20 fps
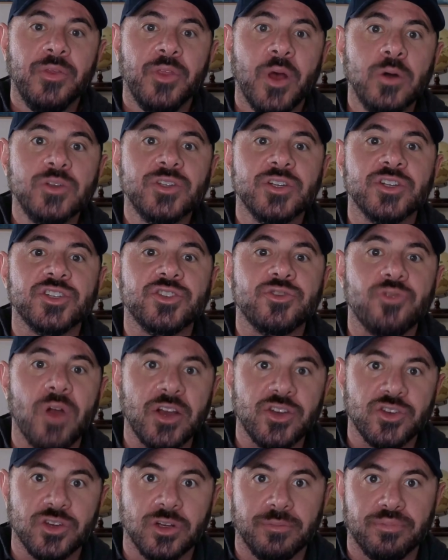those are
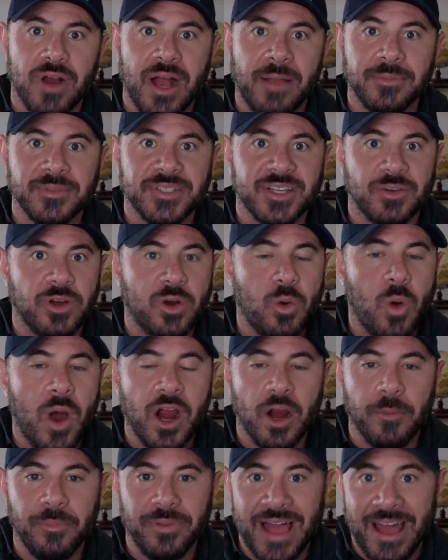structural problems that
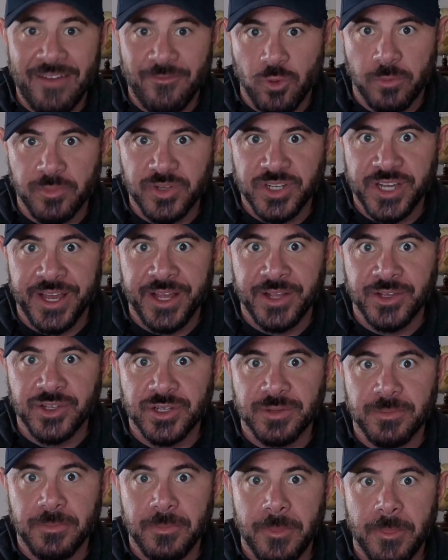require a platform
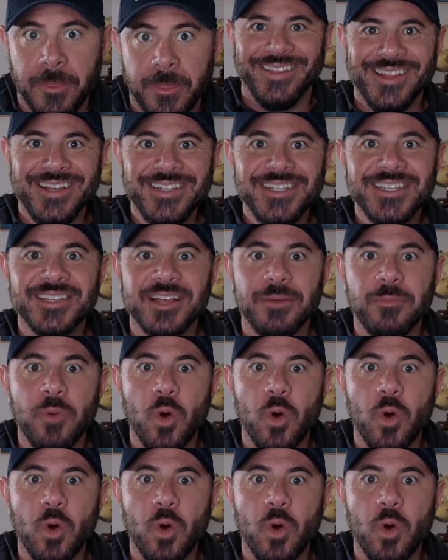change. This is the